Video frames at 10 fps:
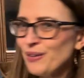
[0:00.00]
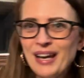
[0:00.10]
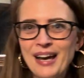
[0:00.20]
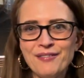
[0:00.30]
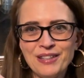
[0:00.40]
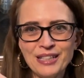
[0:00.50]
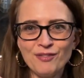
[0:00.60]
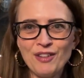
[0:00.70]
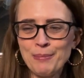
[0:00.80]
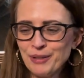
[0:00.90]
I have this
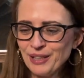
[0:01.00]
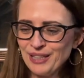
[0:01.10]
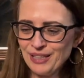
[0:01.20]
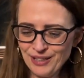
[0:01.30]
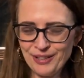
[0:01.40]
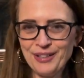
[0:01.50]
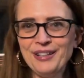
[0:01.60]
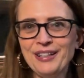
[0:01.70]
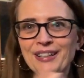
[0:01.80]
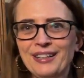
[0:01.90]
fabric
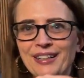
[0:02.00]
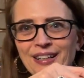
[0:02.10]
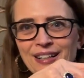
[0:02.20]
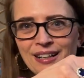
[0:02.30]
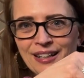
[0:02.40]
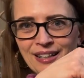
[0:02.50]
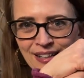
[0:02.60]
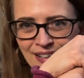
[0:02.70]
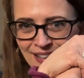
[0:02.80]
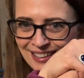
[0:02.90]
here.
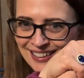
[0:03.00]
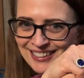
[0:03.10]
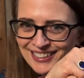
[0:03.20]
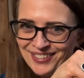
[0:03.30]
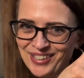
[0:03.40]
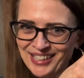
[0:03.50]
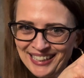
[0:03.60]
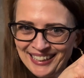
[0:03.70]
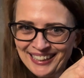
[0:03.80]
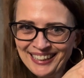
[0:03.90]
Do you
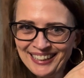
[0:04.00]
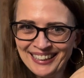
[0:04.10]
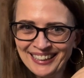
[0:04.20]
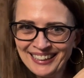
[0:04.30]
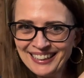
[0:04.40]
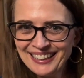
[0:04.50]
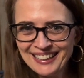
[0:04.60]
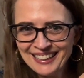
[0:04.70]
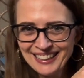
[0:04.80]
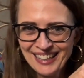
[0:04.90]
see
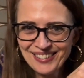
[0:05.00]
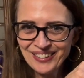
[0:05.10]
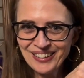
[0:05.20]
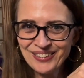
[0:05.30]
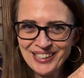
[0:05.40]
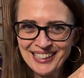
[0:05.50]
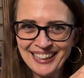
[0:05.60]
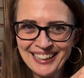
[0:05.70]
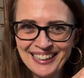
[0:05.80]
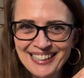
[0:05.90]
how close it
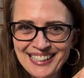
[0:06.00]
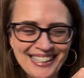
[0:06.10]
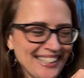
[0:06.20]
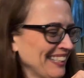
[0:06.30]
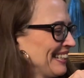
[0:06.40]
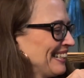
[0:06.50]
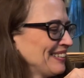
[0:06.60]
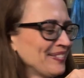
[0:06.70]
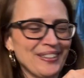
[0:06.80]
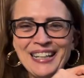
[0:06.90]
is?
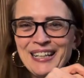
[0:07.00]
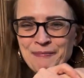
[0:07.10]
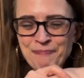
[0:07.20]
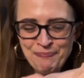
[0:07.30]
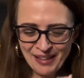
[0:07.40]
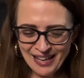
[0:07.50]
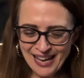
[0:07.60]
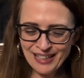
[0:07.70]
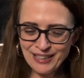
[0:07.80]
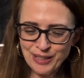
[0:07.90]
Right?
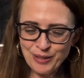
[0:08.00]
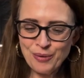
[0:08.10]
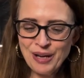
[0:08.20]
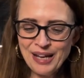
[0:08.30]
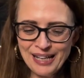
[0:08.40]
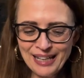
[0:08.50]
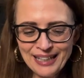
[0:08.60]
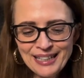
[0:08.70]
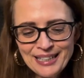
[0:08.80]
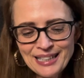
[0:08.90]
And so it
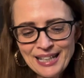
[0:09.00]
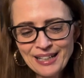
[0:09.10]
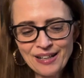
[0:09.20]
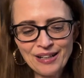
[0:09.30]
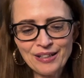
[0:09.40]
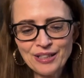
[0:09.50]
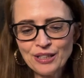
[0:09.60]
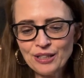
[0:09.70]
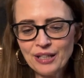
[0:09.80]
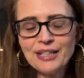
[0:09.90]
is like
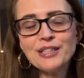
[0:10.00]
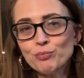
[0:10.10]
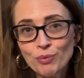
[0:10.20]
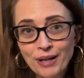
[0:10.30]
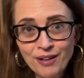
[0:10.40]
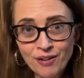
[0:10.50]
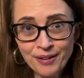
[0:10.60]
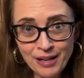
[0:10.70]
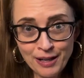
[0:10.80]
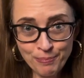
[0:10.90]
us. It's rayon,
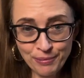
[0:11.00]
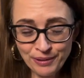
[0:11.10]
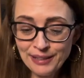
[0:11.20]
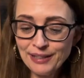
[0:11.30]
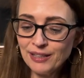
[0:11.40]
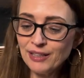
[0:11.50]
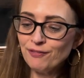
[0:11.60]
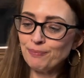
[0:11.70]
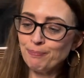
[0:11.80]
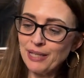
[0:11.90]
I believe,
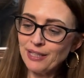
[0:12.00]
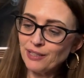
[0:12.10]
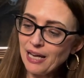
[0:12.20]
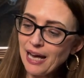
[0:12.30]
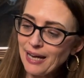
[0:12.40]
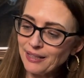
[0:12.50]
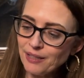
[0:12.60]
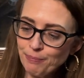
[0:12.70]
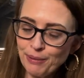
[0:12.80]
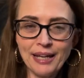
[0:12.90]
made to act,
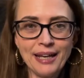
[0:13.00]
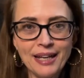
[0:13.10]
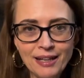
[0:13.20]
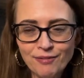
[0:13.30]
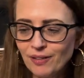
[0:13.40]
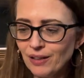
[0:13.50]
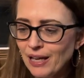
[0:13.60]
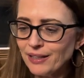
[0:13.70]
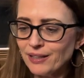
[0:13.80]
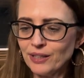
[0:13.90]
behave
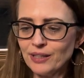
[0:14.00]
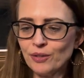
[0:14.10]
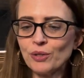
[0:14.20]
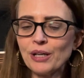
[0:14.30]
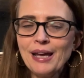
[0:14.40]
like a silk.